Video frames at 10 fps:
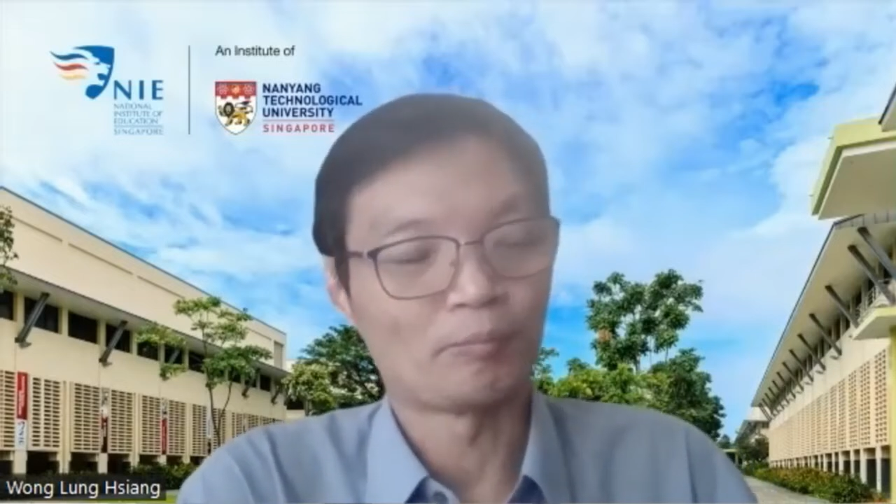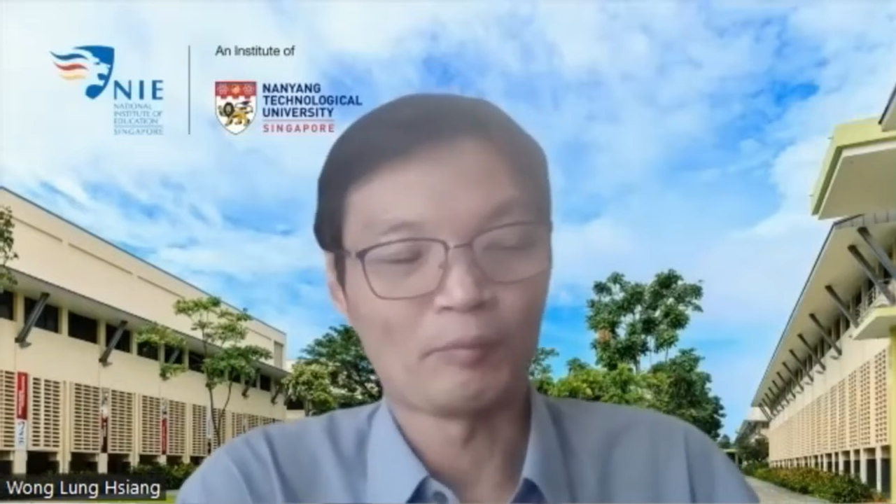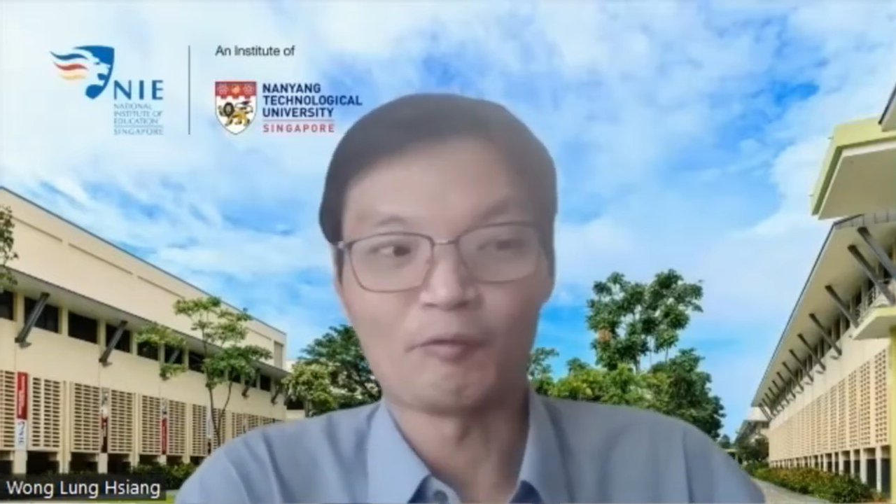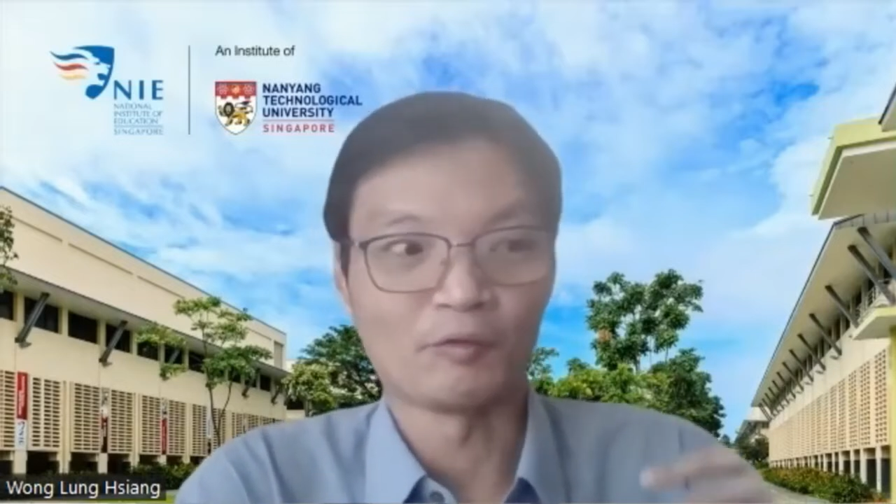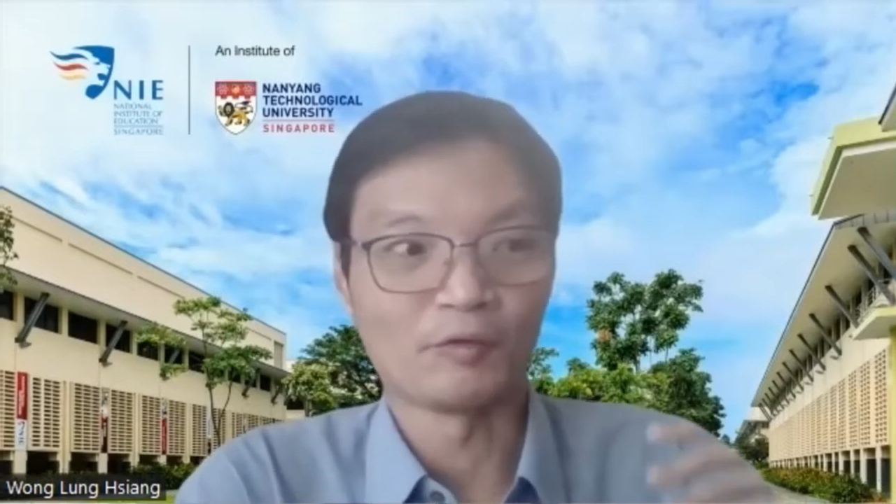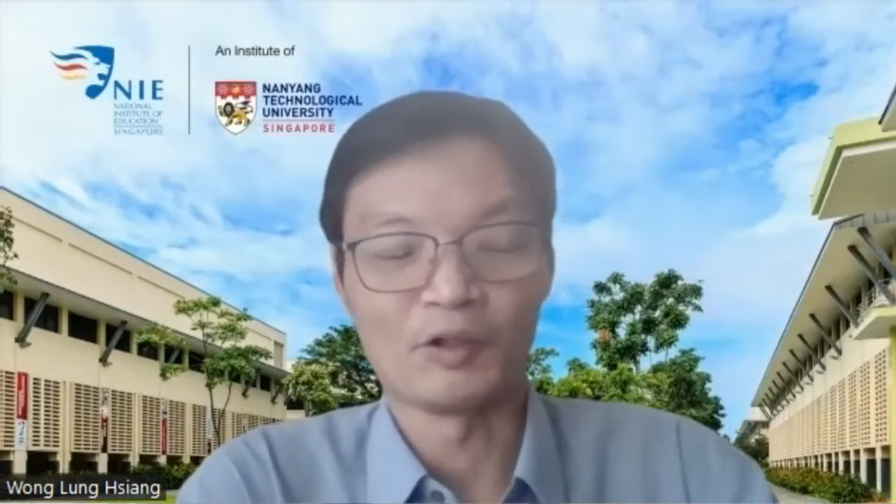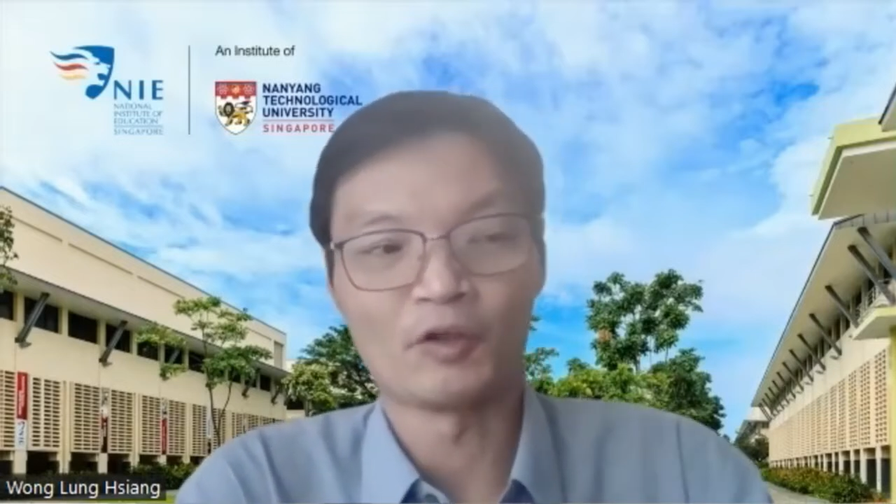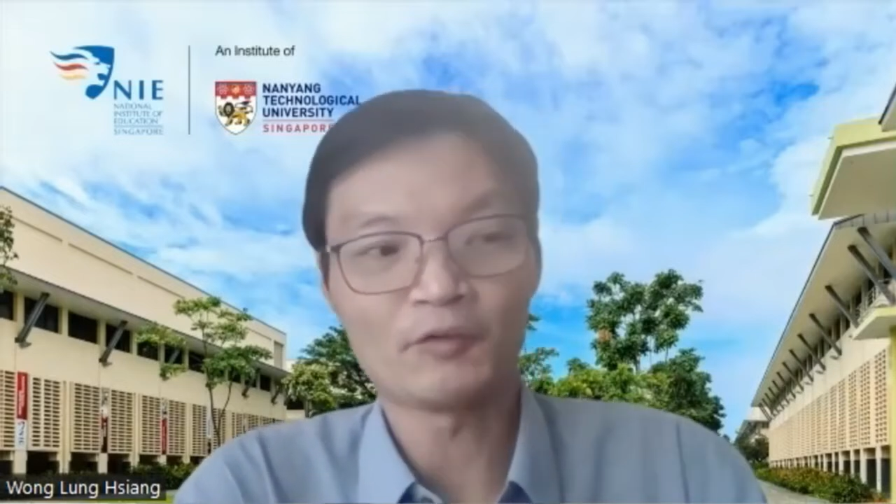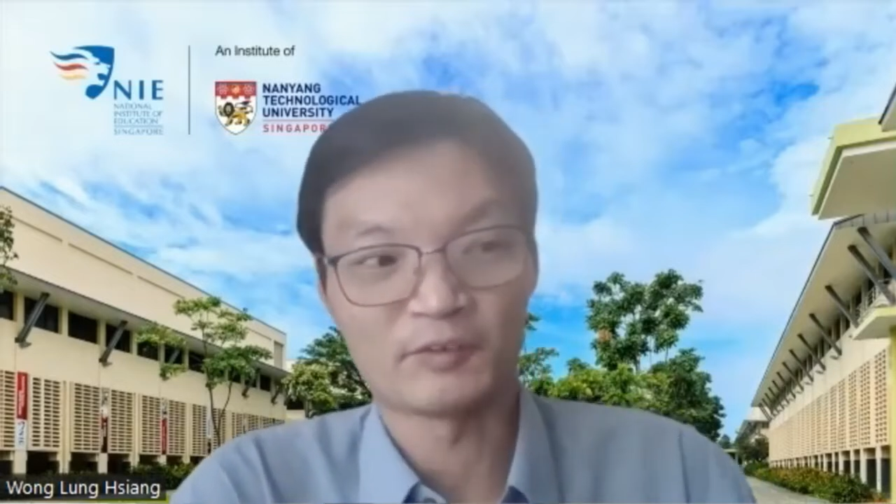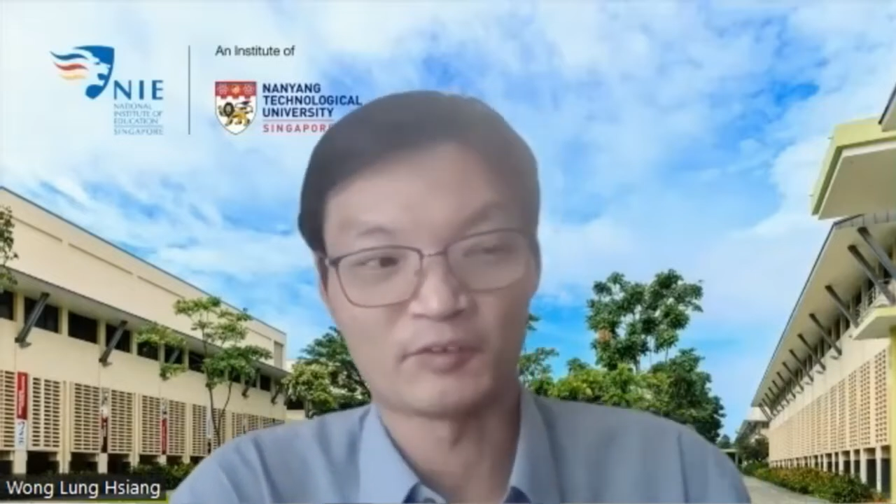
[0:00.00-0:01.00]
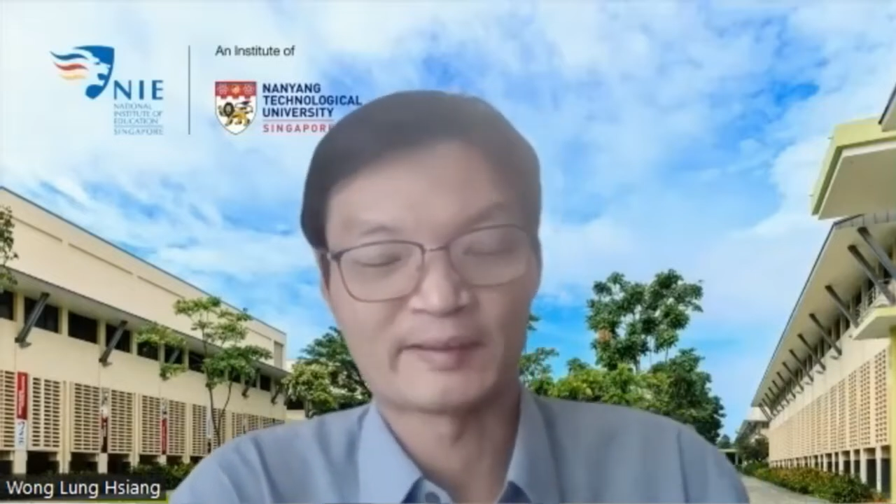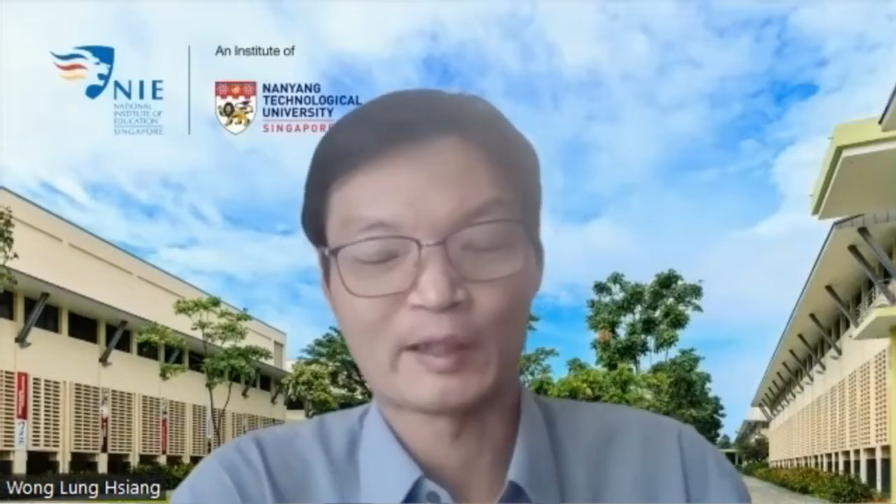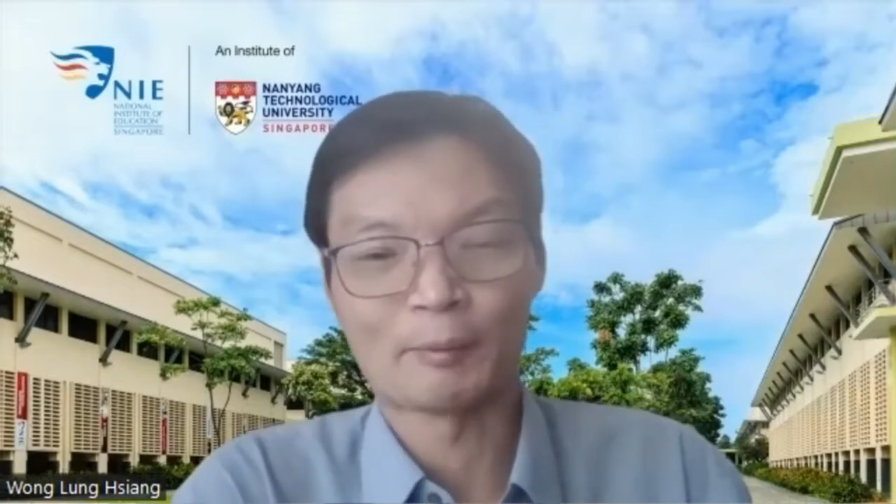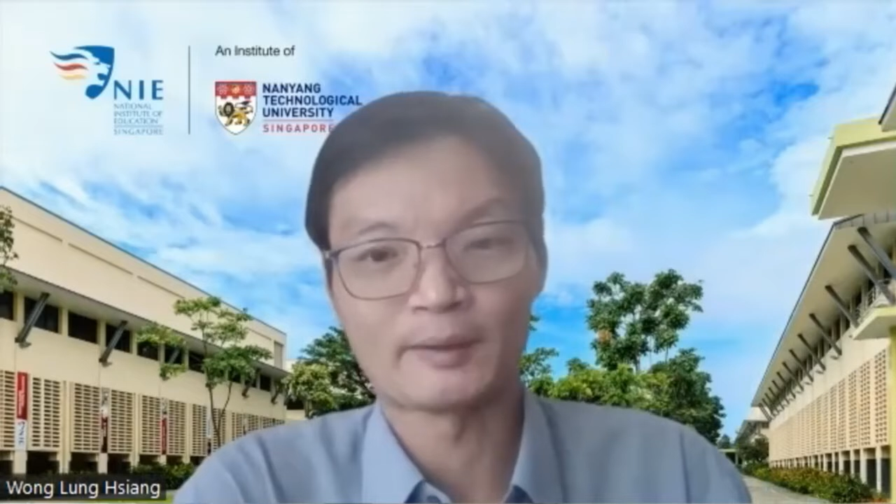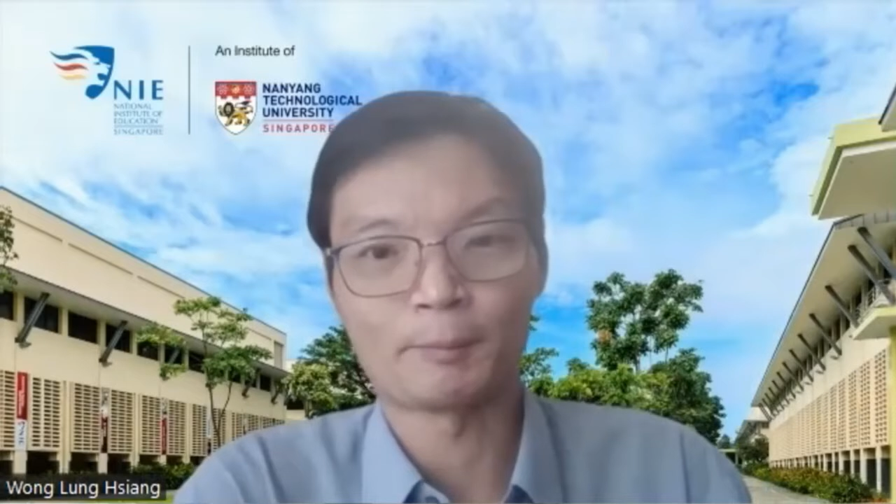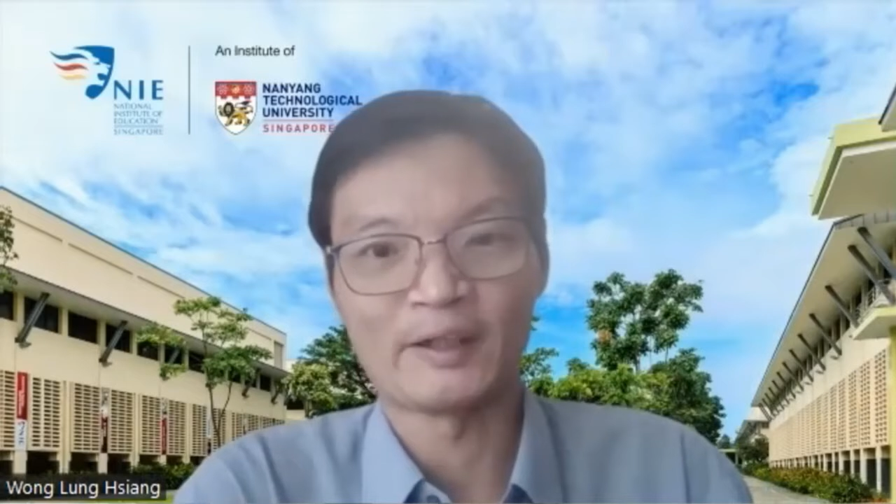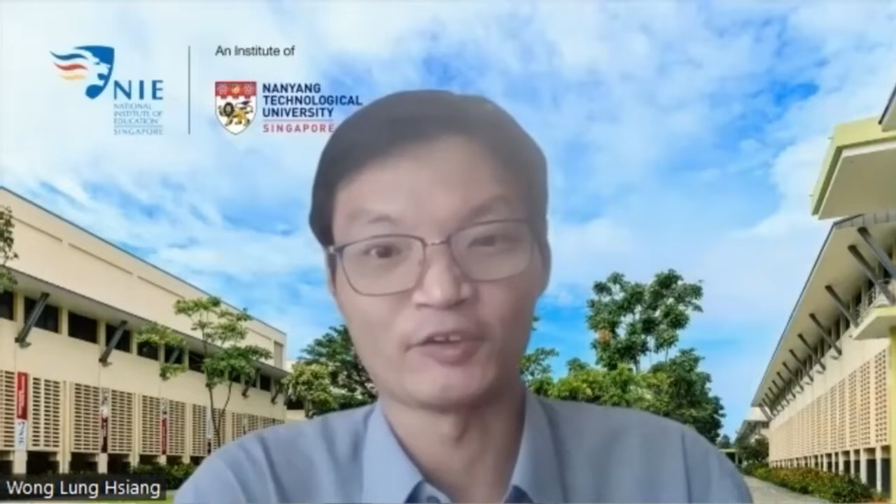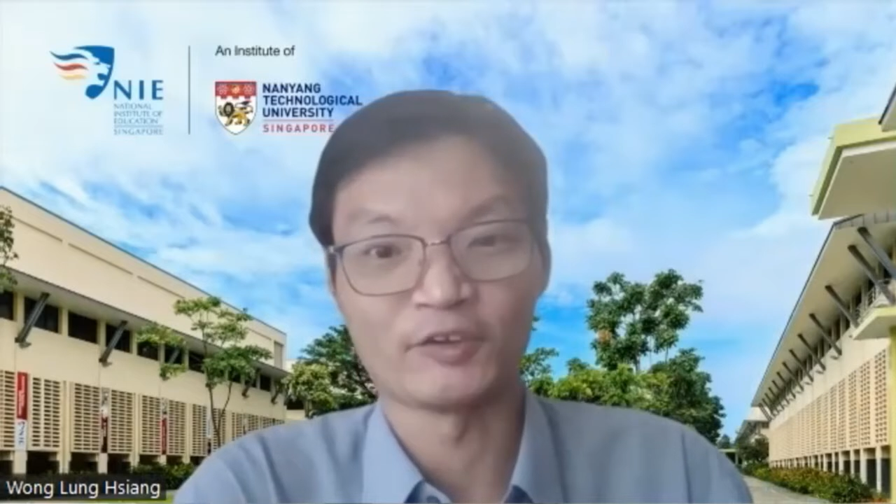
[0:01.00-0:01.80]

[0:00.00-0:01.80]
when you go to cyberspace,